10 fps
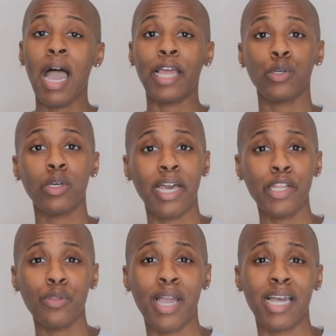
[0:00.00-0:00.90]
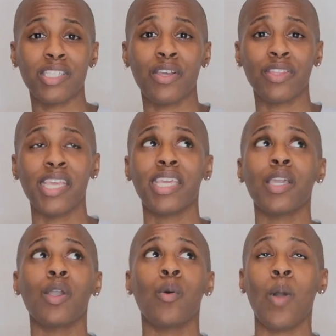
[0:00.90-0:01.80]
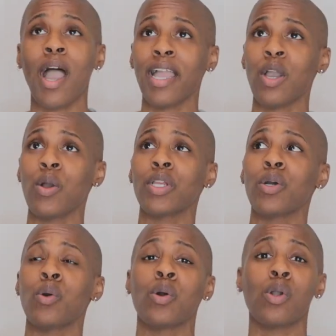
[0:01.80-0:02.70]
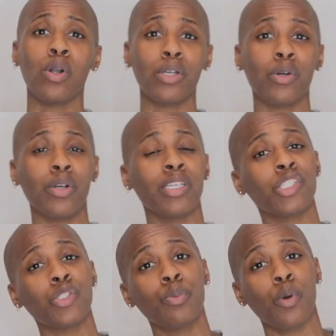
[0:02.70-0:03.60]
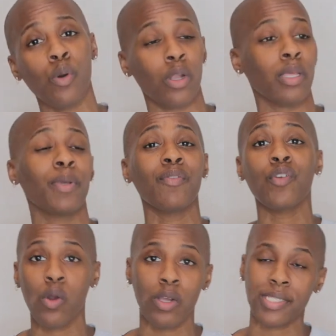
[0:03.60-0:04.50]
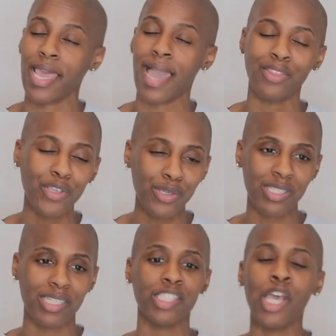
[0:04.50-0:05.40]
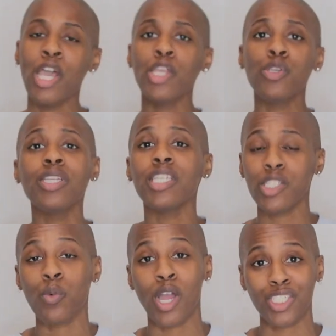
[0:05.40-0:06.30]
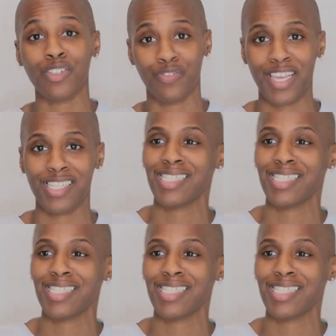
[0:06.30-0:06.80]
I know a lot of you guys are thinking, why coconut oil? Coconut oil is super oily. But of course, after using this, you need to wash your face.